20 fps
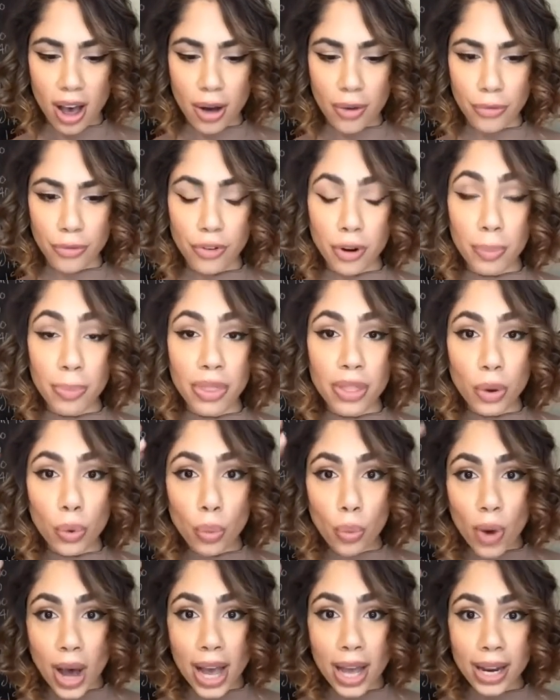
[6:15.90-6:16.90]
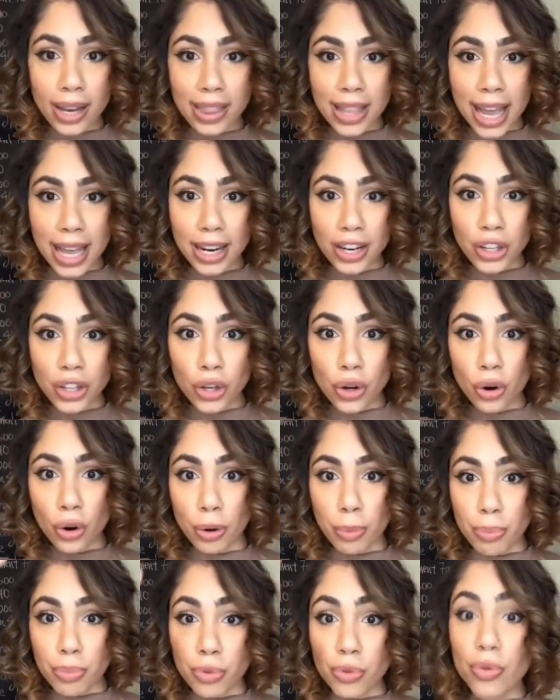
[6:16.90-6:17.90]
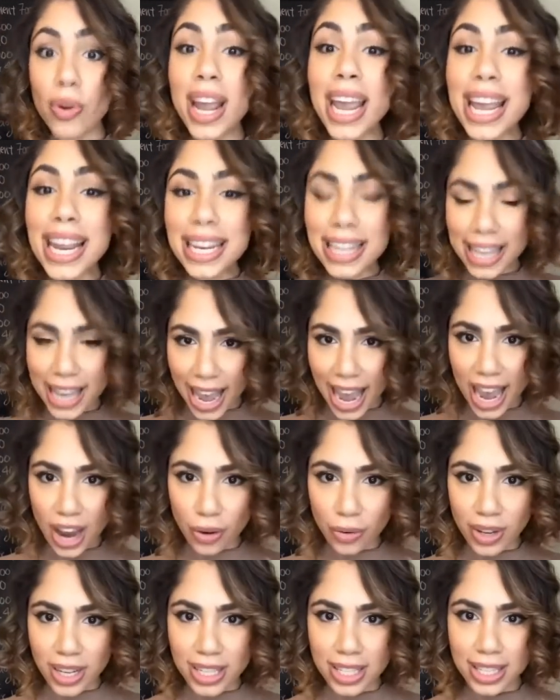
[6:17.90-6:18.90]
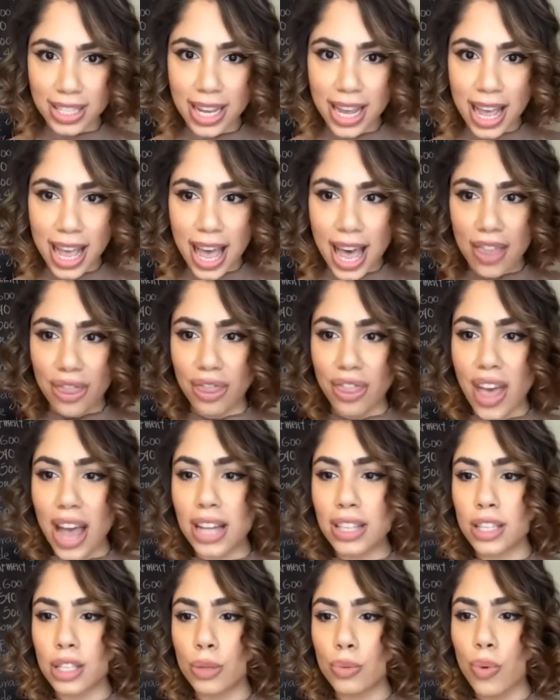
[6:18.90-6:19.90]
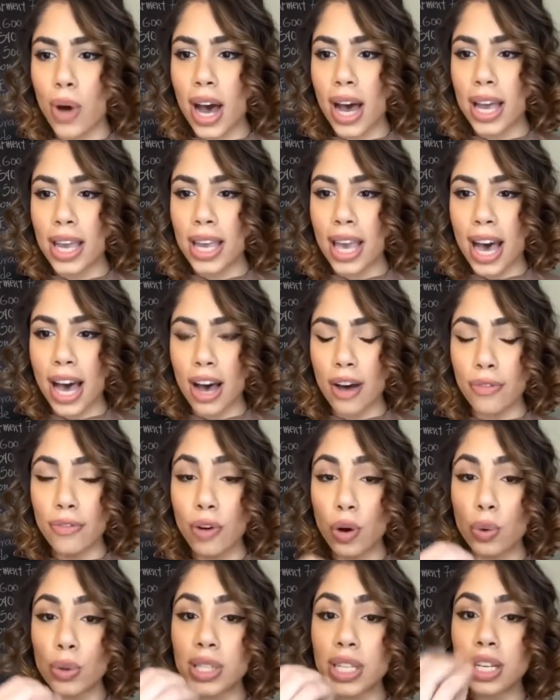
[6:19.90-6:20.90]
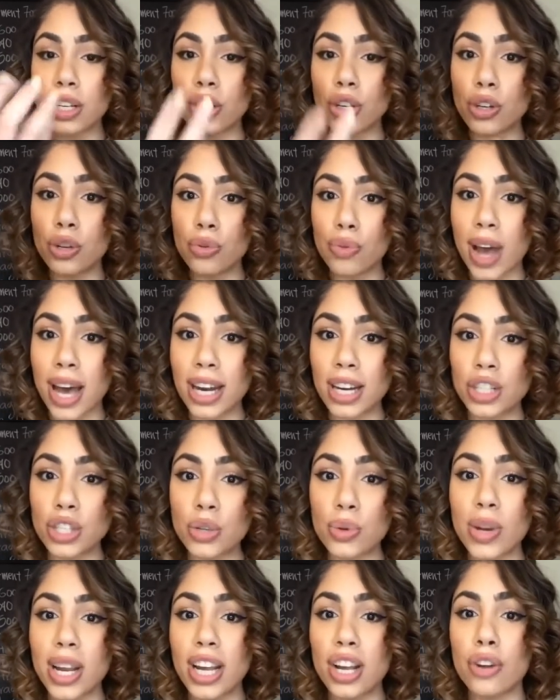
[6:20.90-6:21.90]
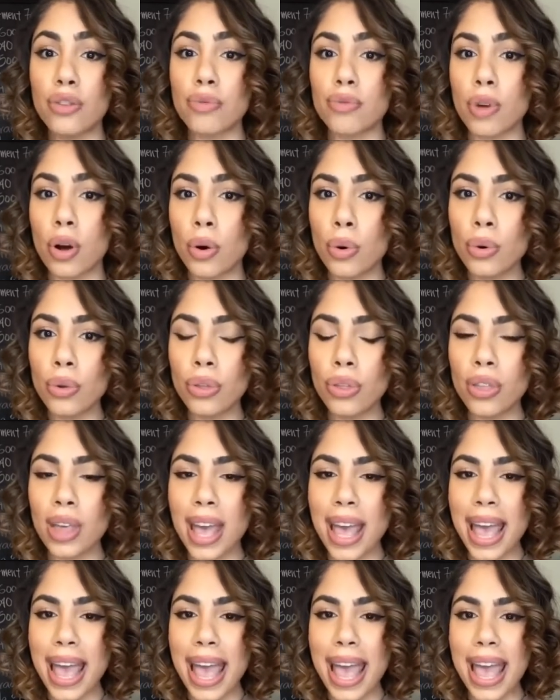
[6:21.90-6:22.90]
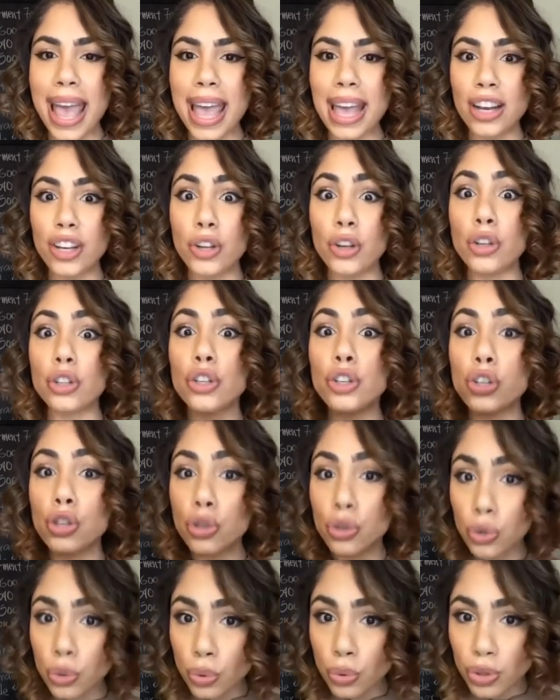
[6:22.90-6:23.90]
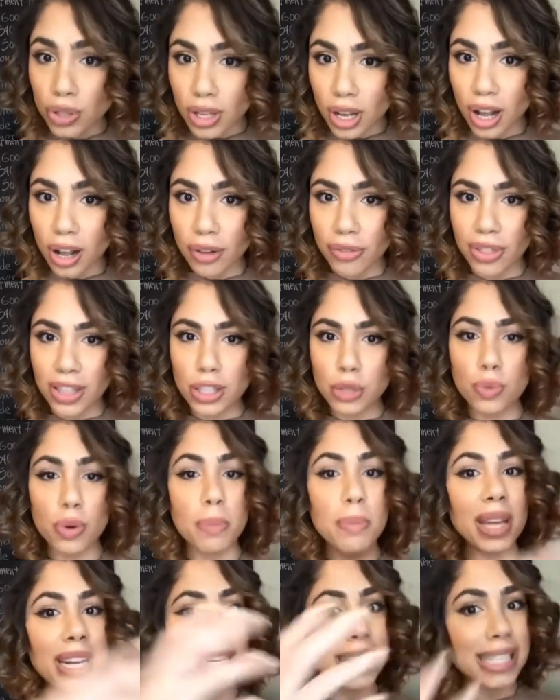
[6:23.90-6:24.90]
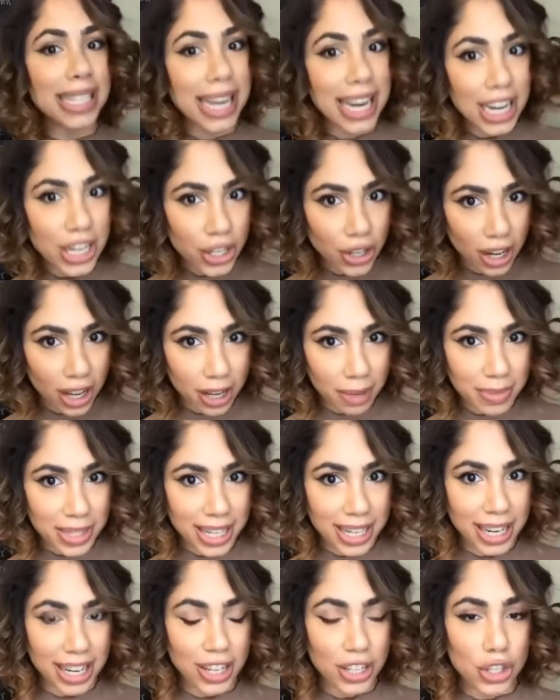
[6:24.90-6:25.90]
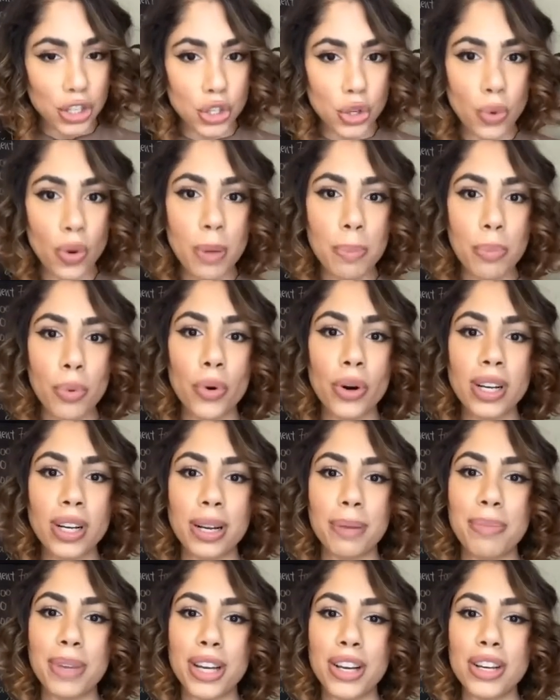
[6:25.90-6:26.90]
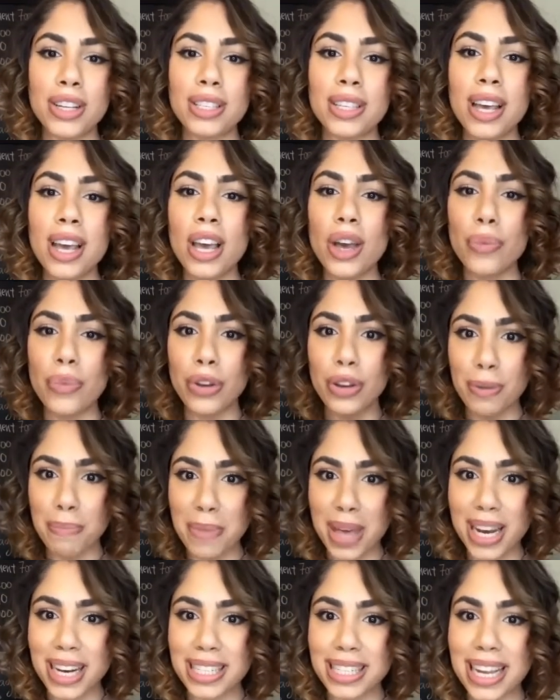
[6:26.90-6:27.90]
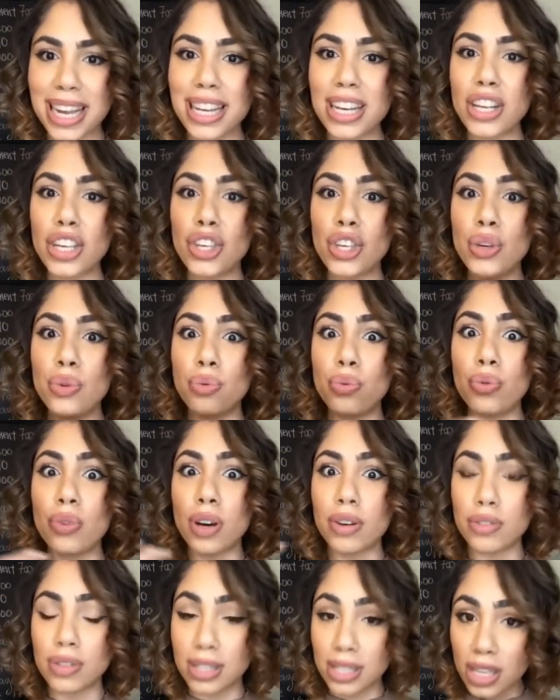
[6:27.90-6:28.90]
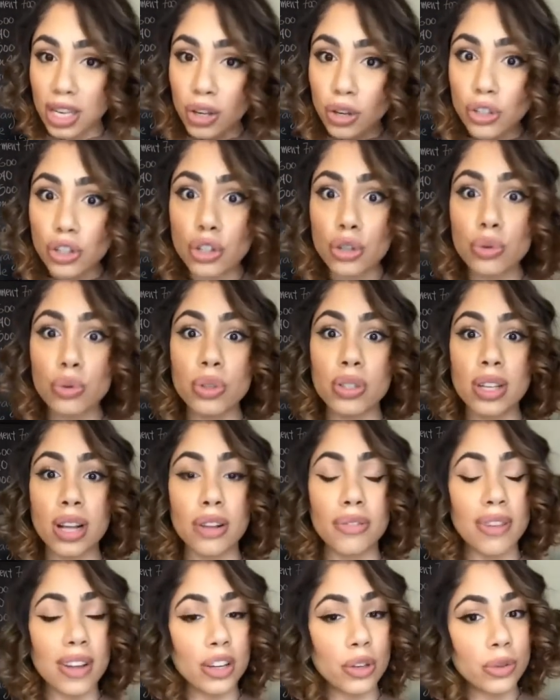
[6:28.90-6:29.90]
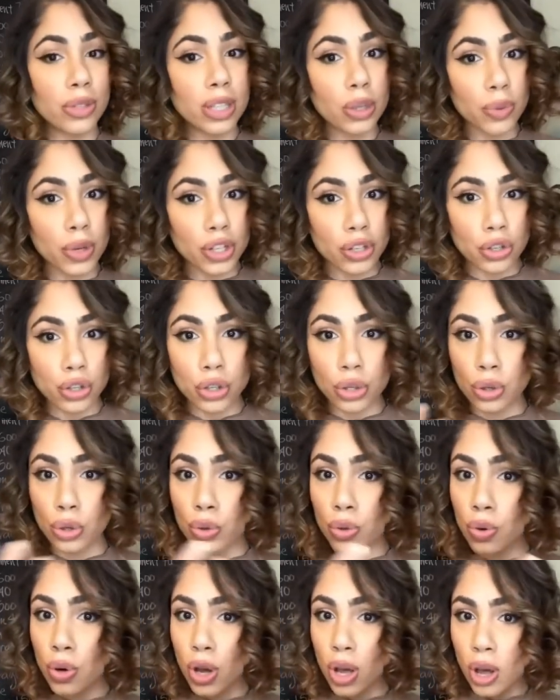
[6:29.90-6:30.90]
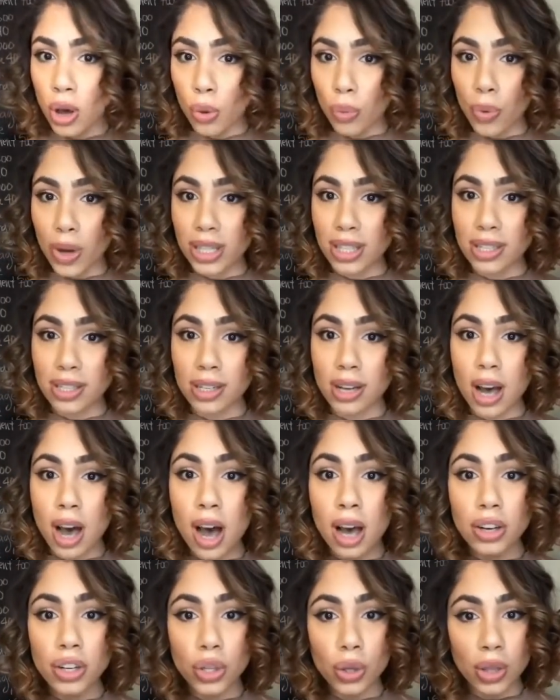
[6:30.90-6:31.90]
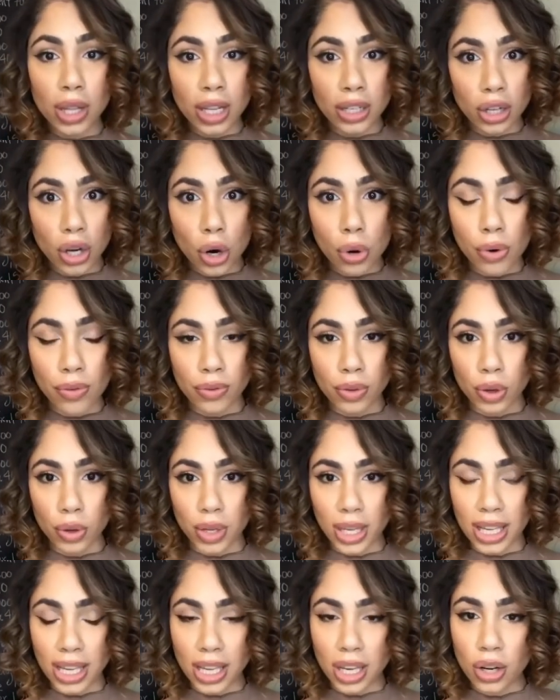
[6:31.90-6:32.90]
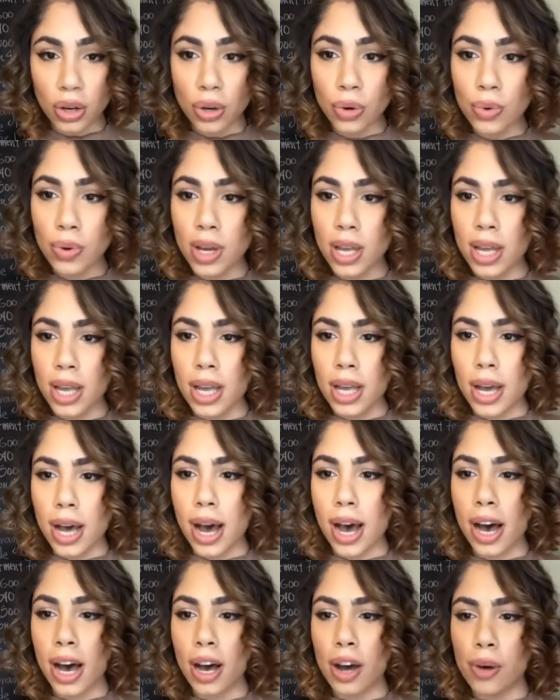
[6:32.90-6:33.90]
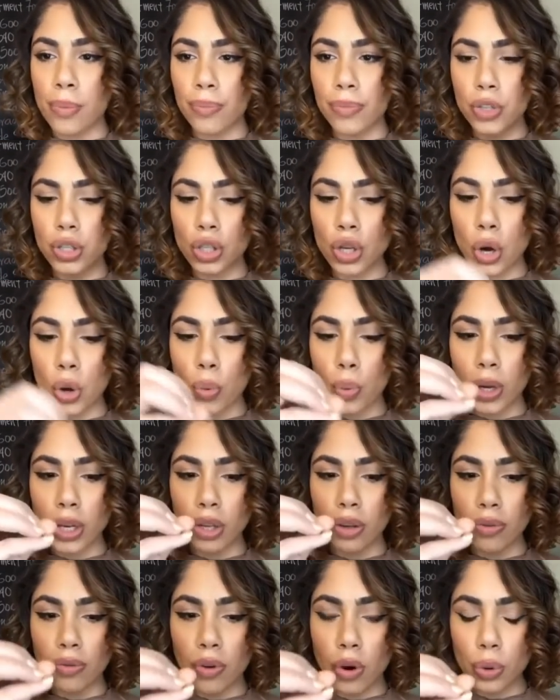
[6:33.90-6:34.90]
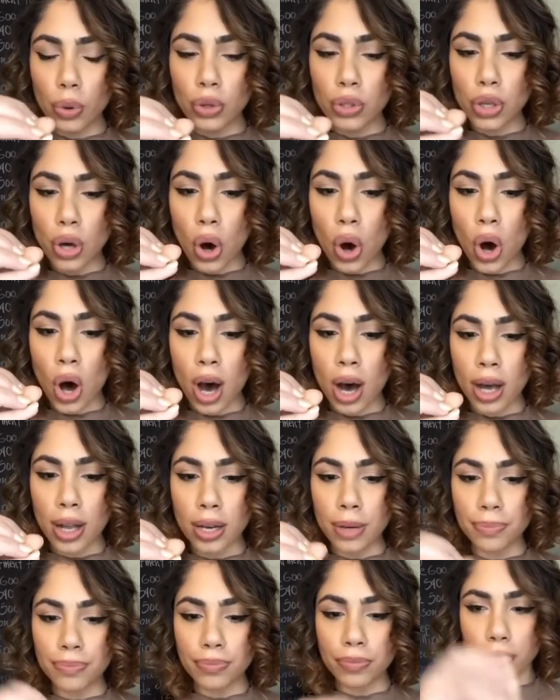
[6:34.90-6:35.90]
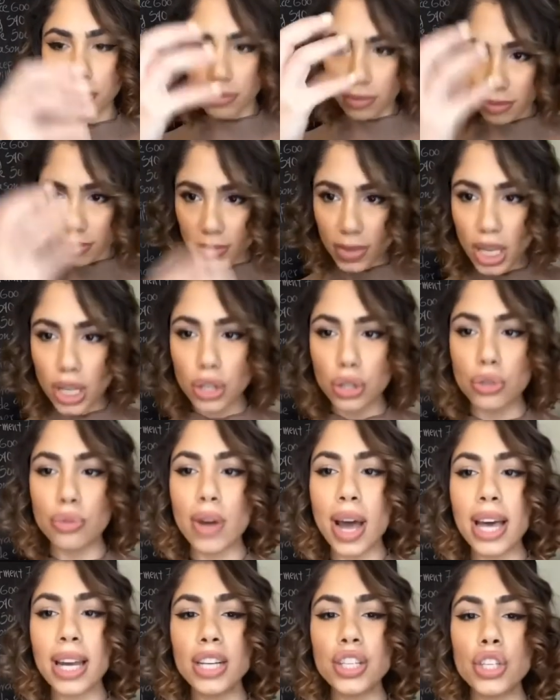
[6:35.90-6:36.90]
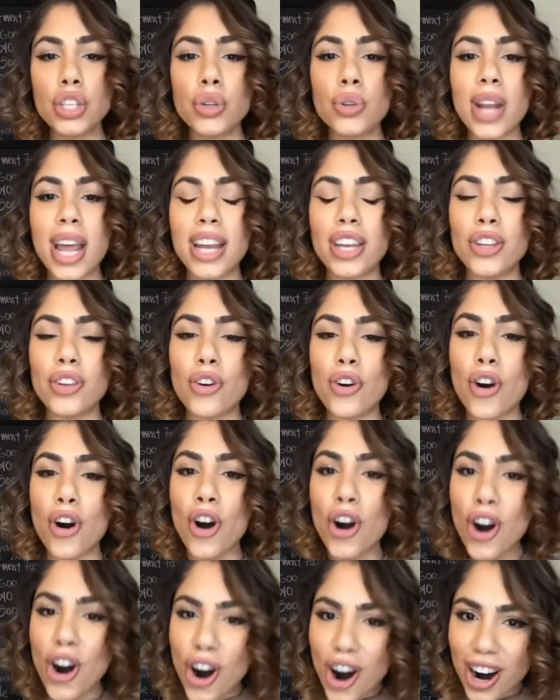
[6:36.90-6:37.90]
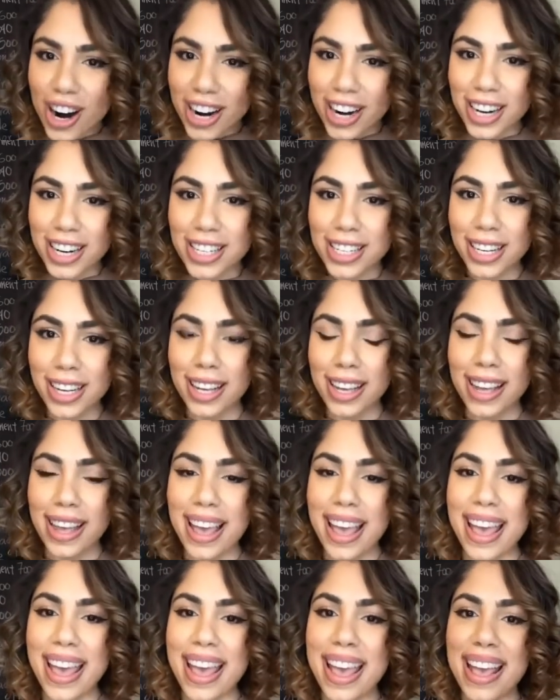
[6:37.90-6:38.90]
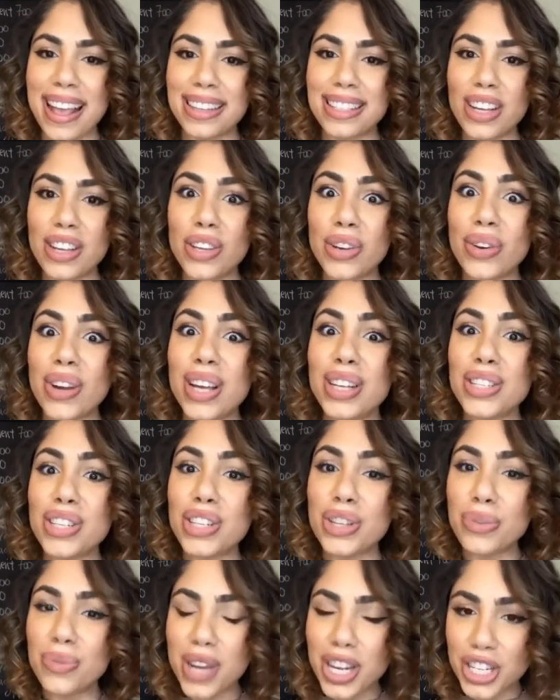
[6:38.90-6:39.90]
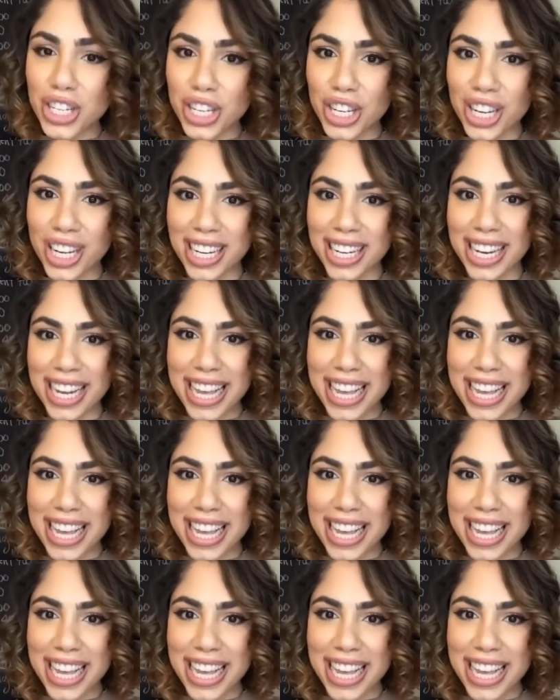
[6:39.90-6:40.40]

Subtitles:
from the one that your brain carries. That's why focusing on gratitude and growth and your true self, that's where meditation comes in. And it's so important because when you meditate, you see your true self and you see what's true, what's not. You let go of your ego. So when you focus on gratitude and your heart and your intuition,